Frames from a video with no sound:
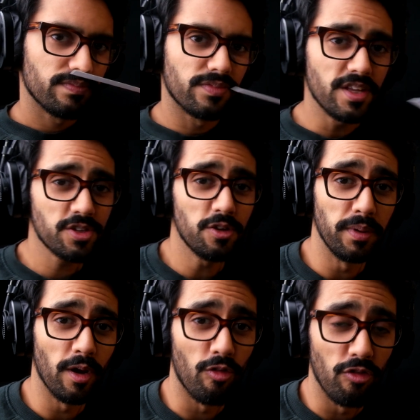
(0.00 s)
This could
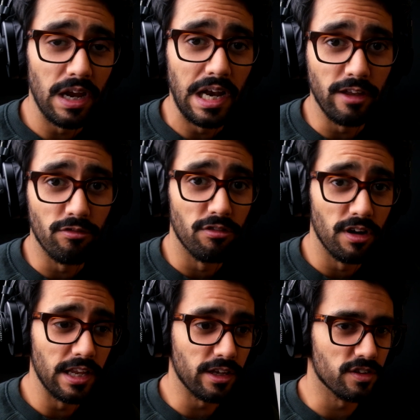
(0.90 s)
be a really,
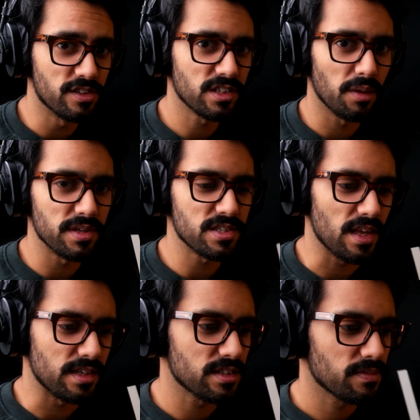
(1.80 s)
really good summer
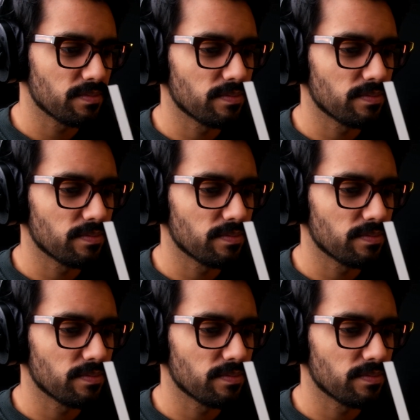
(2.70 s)
scent.